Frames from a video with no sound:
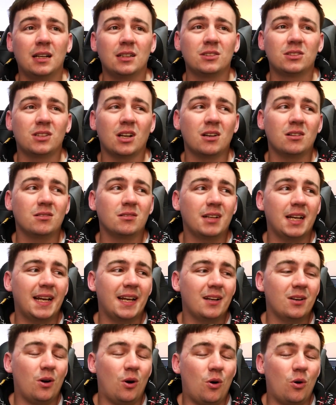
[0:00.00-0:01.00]
So
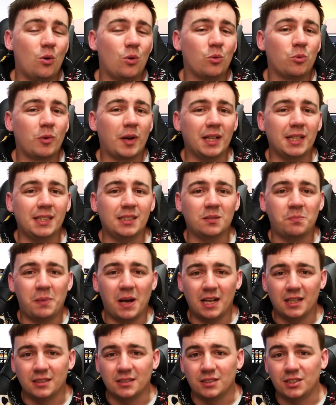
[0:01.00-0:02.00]
it all really
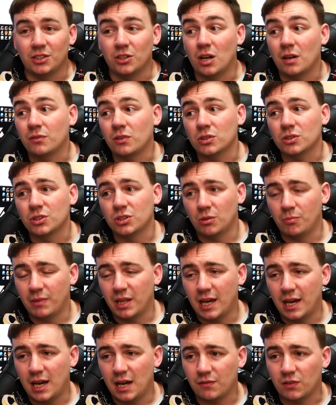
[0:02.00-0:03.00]
depends. You know, I've got some
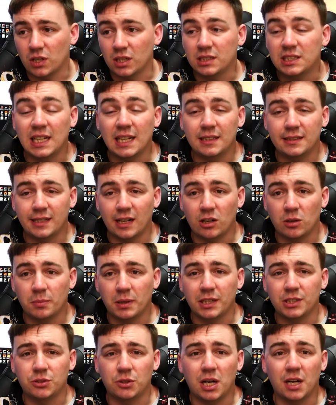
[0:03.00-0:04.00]
there. I've got a 10
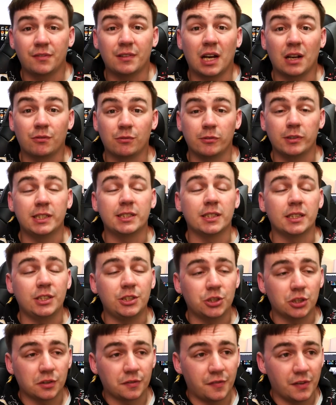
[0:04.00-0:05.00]
terabyte drive that I've recently
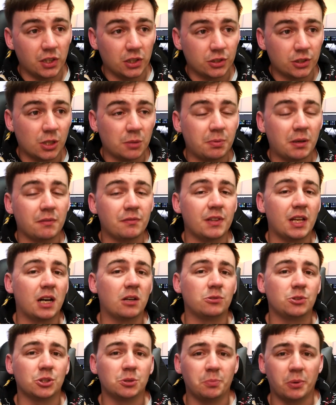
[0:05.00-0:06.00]
just filled up. I've
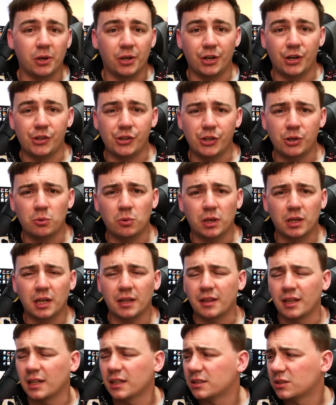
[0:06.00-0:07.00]
now just put in a new one. I
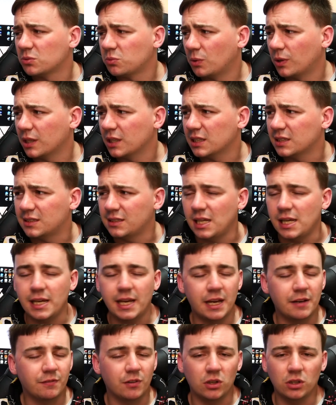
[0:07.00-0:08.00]
think it's one of the
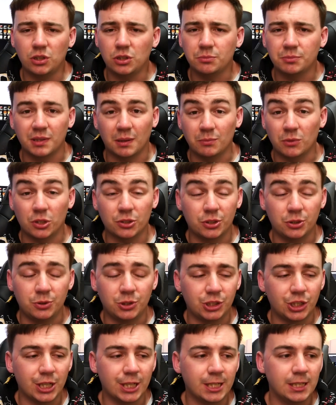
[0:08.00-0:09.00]
Seagate volumes. I'm not too
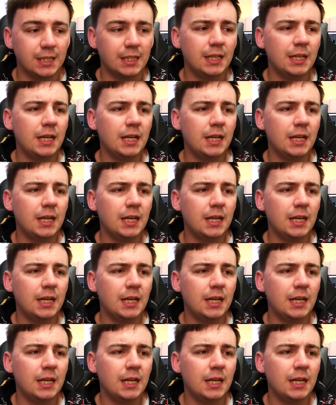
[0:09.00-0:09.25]
sure.